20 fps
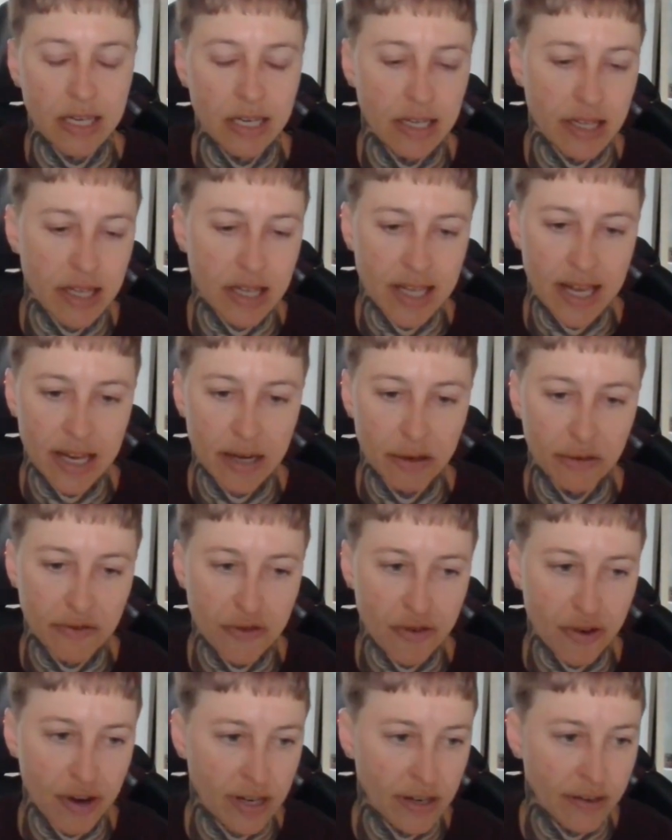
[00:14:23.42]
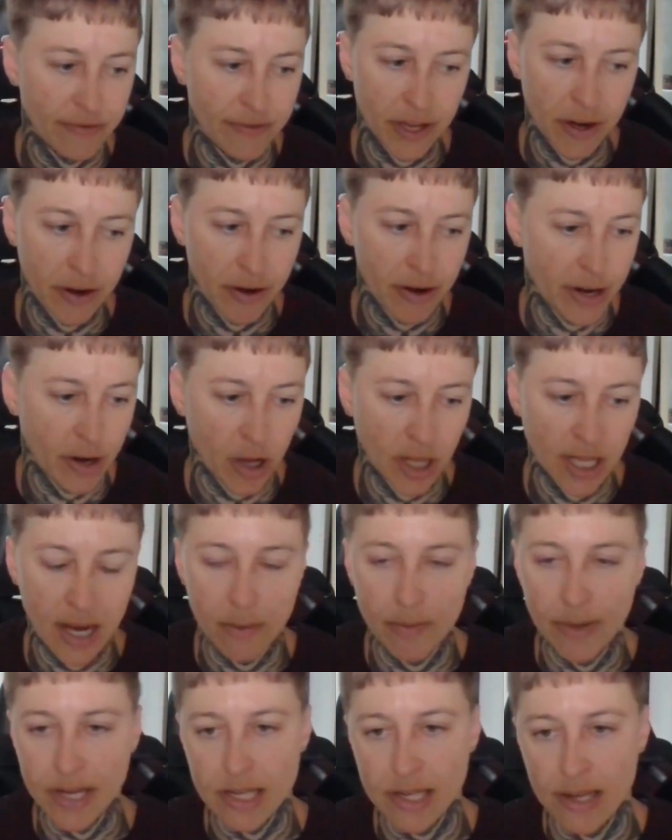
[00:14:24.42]
Instead of trying to figure it all
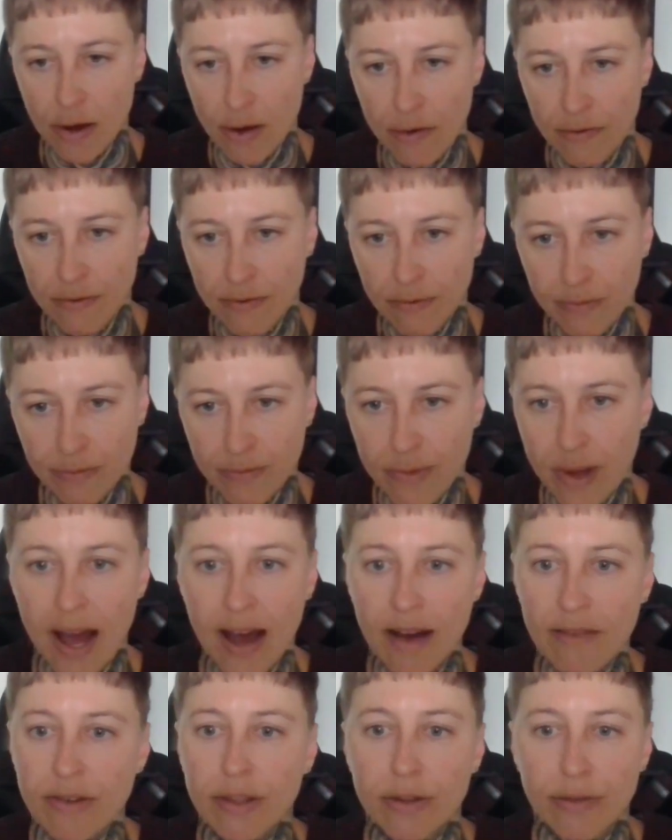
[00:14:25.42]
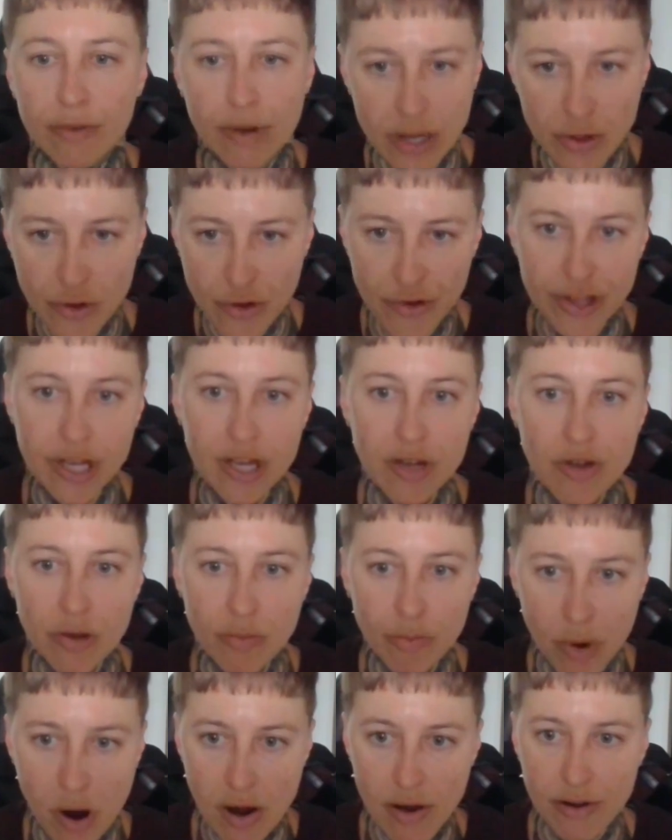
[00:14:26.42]
out myself, having the right strategic
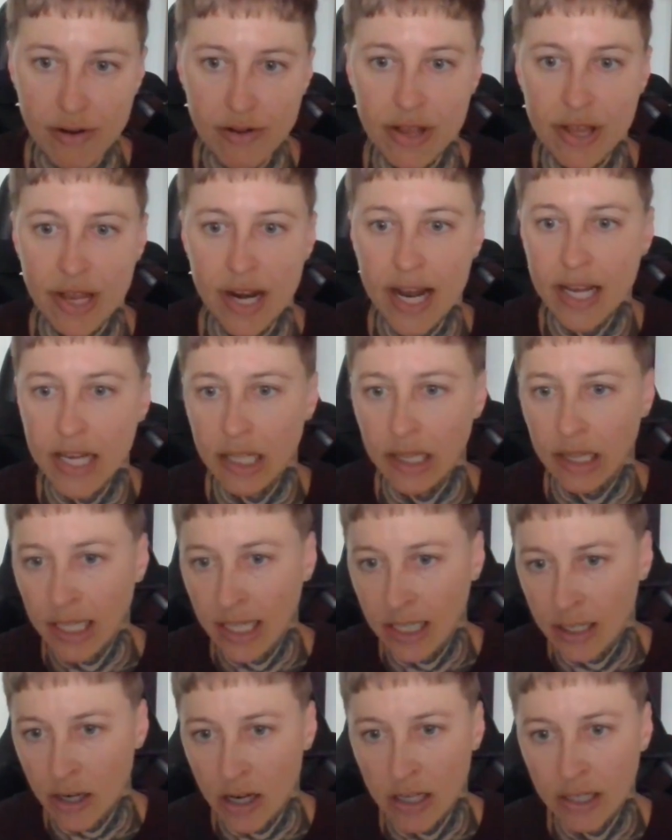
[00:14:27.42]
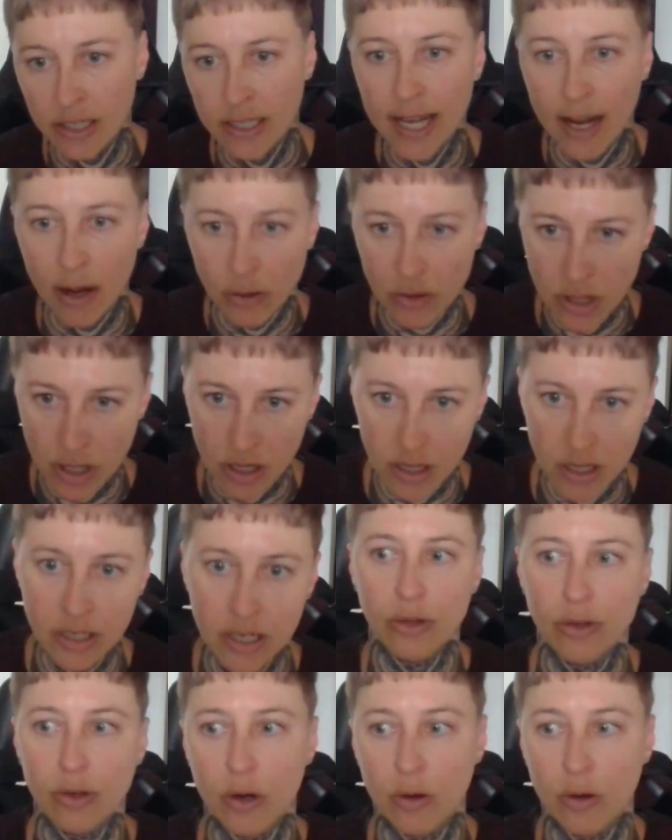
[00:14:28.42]
partners that I could lean on, count on,